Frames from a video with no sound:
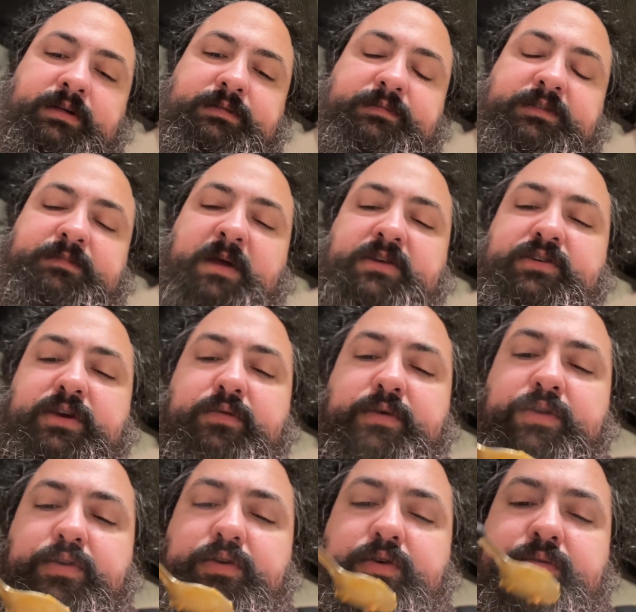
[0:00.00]
especially when
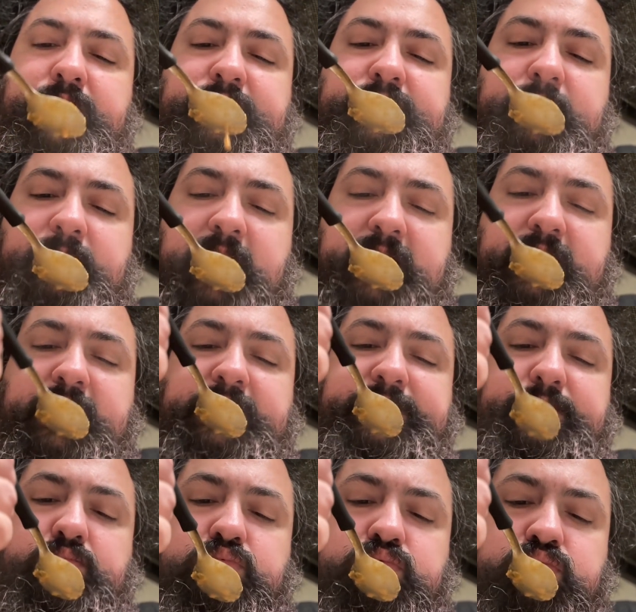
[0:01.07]
you're doing something like this,
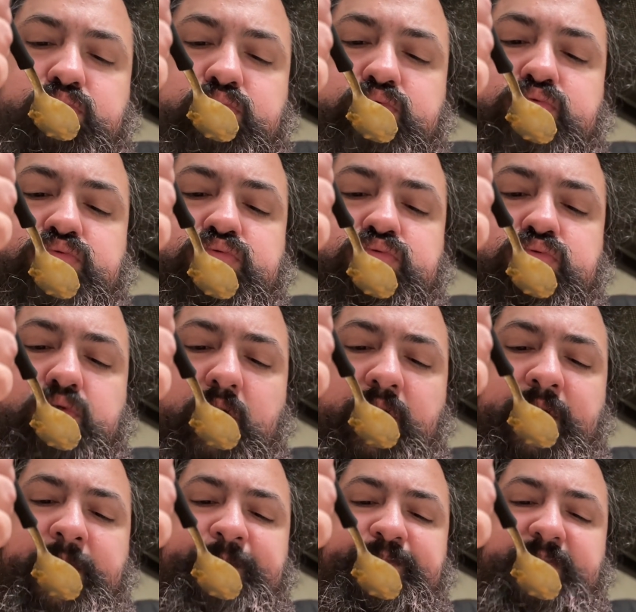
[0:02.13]

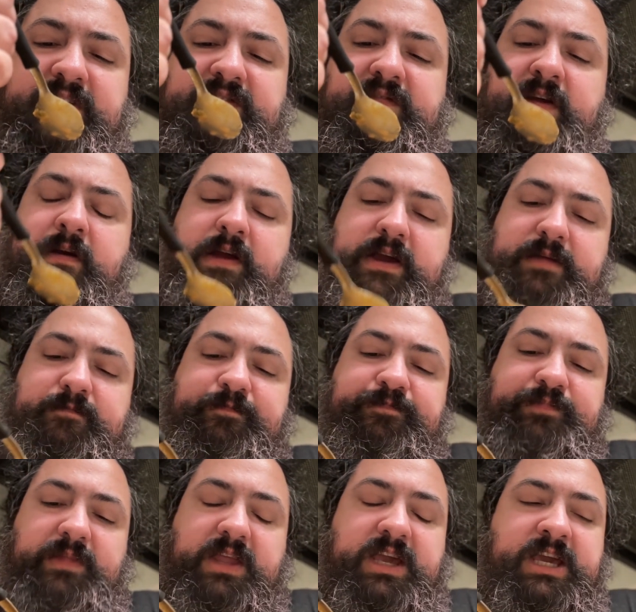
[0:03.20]
it's very
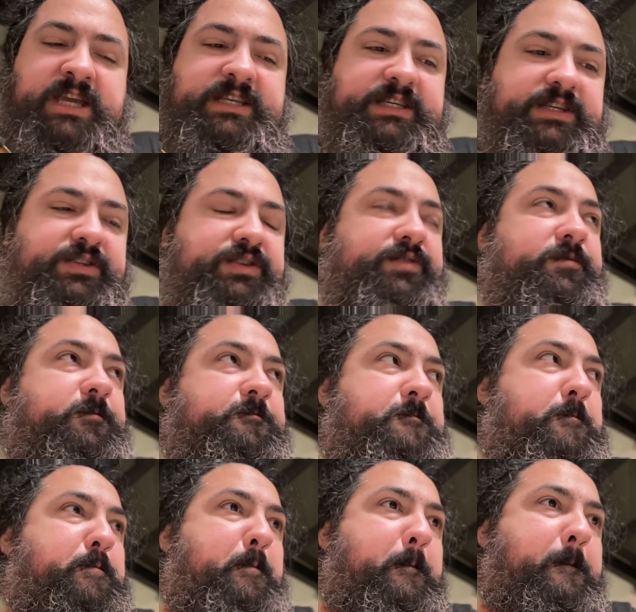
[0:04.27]
easy to
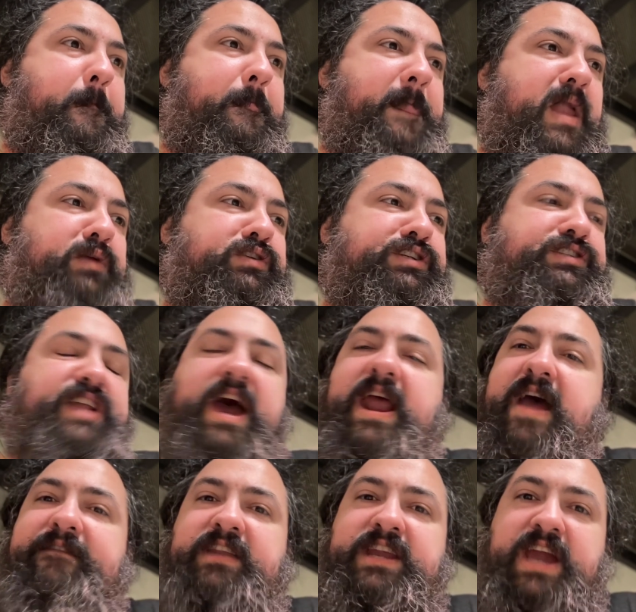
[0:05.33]
just not
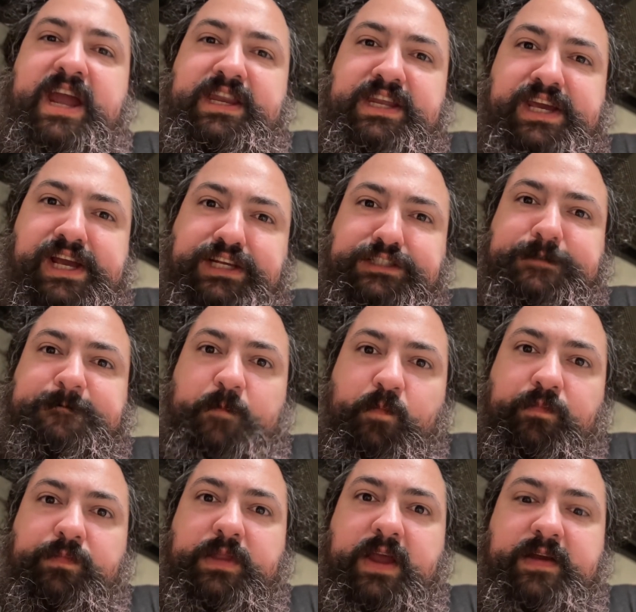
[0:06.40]
have any ideas,
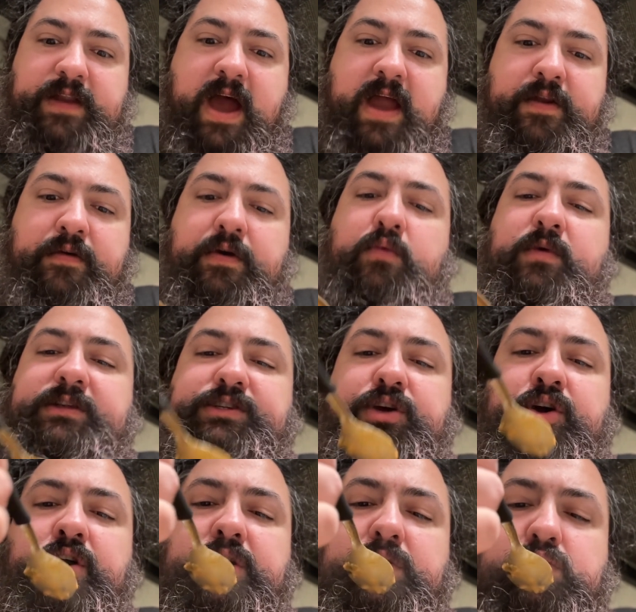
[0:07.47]
like not knowing what to
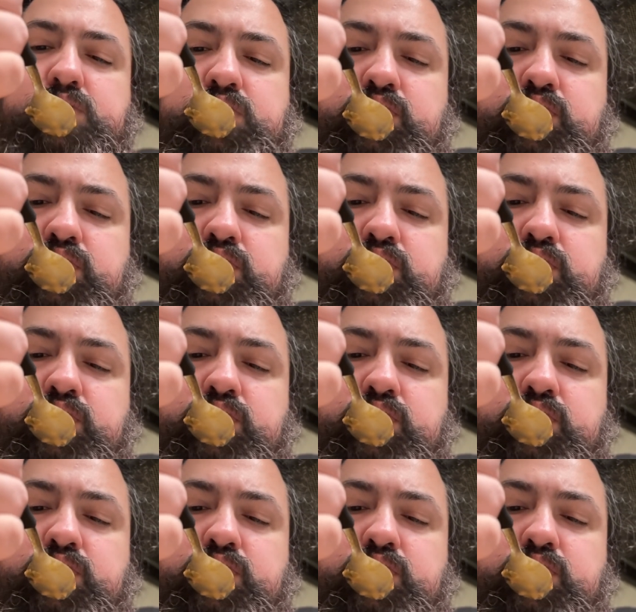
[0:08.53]
cook.